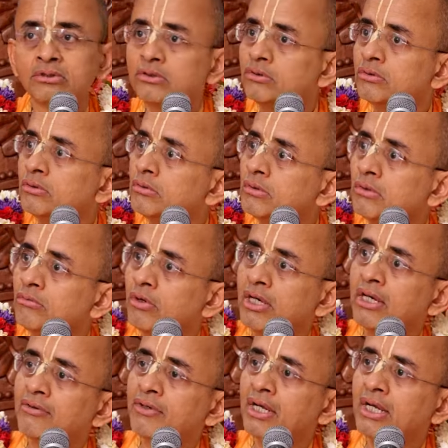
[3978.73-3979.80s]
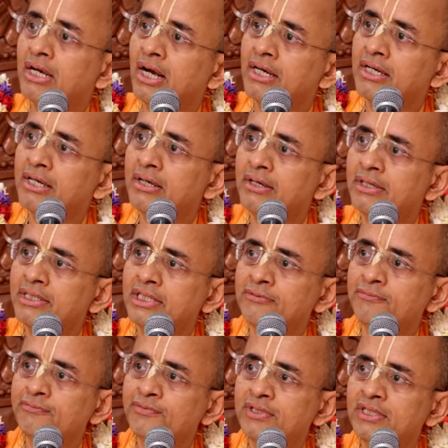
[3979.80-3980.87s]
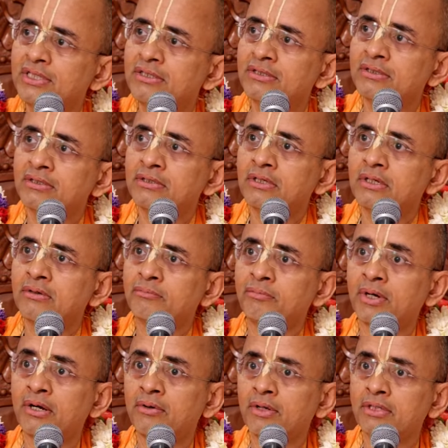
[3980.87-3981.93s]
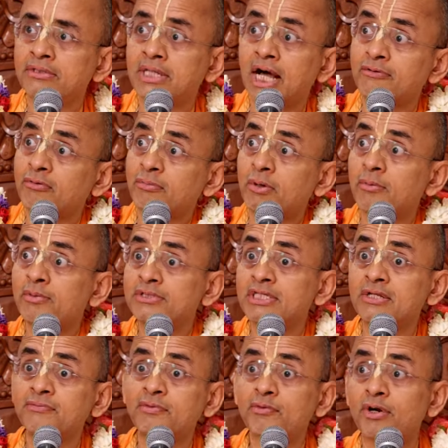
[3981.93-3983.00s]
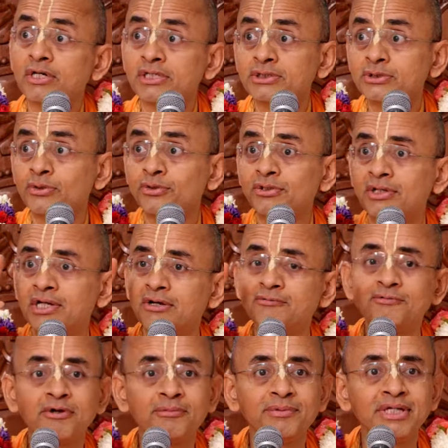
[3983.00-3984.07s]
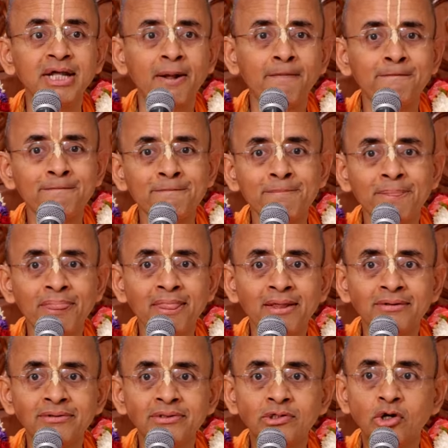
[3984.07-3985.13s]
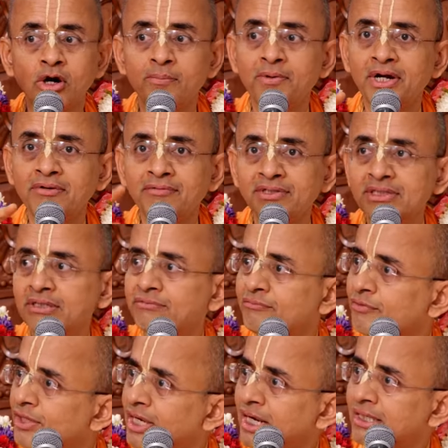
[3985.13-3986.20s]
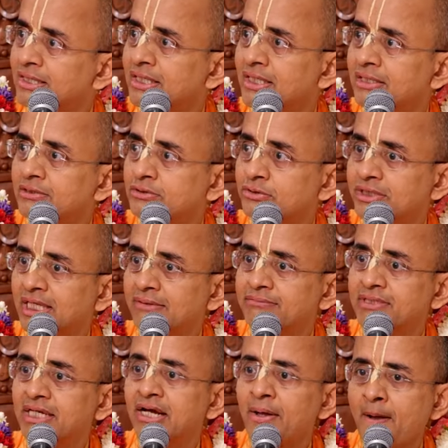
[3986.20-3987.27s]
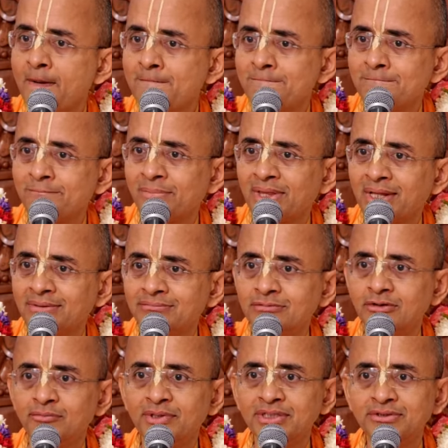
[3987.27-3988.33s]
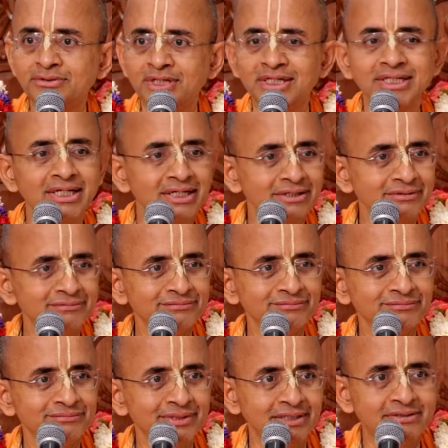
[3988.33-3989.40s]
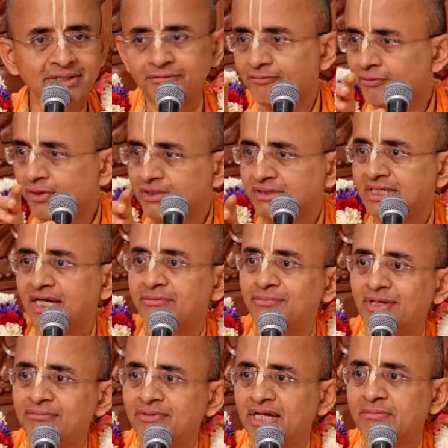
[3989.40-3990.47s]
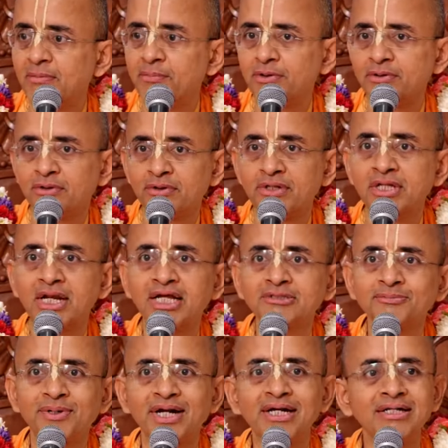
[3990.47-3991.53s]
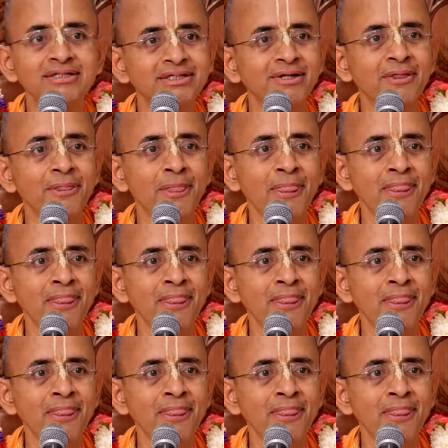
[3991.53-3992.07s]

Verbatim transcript: So one uh, and uh, if we therefore uh, Prabhupada said, if you want to show your love for me, cooperate with one another to keep the movement together. That's a full statement. Many people don't know the last part. Huh?